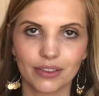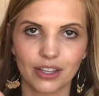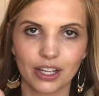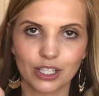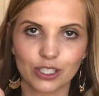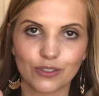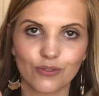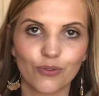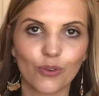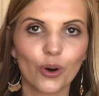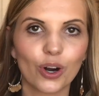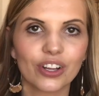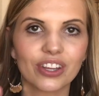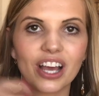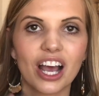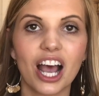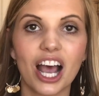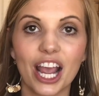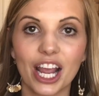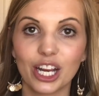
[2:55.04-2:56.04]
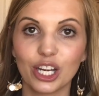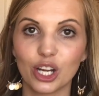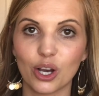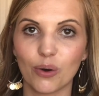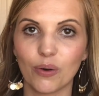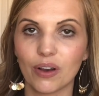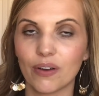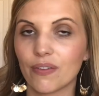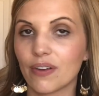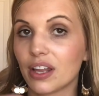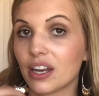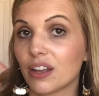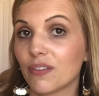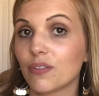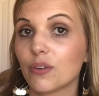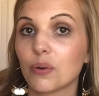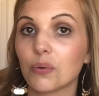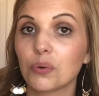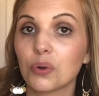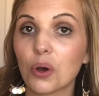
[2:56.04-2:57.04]
There's 4 that I know of, and if
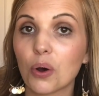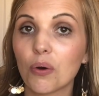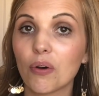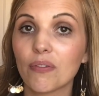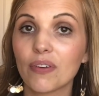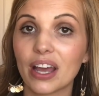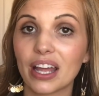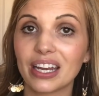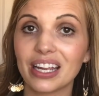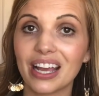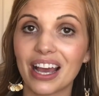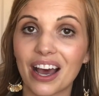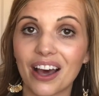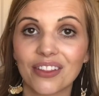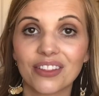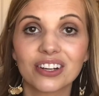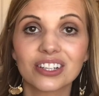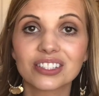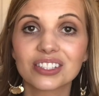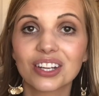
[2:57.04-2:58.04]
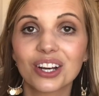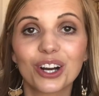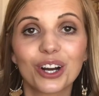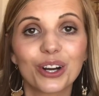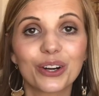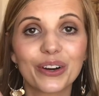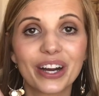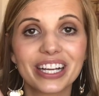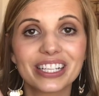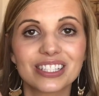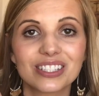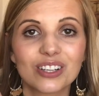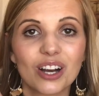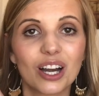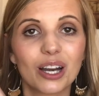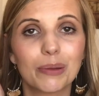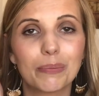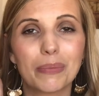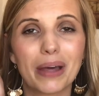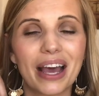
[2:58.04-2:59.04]
you know of any others that are a great
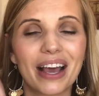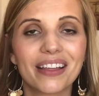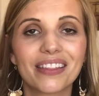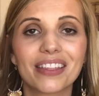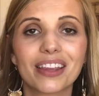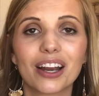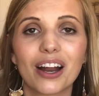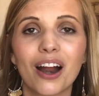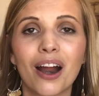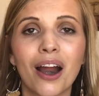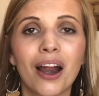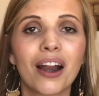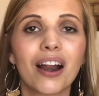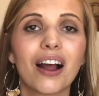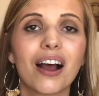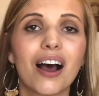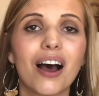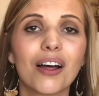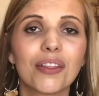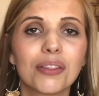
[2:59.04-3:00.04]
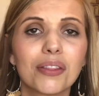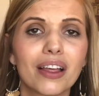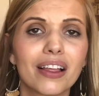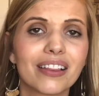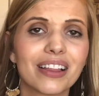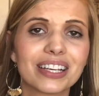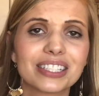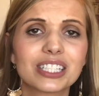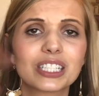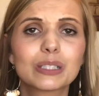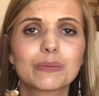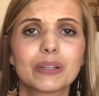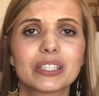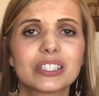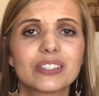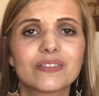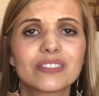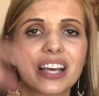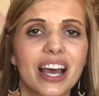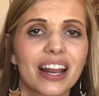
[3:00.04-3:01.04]
starting bag that are on the less
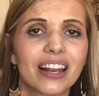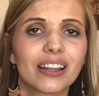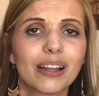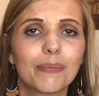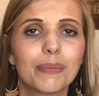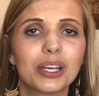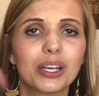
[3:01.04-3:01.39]
expensive side, let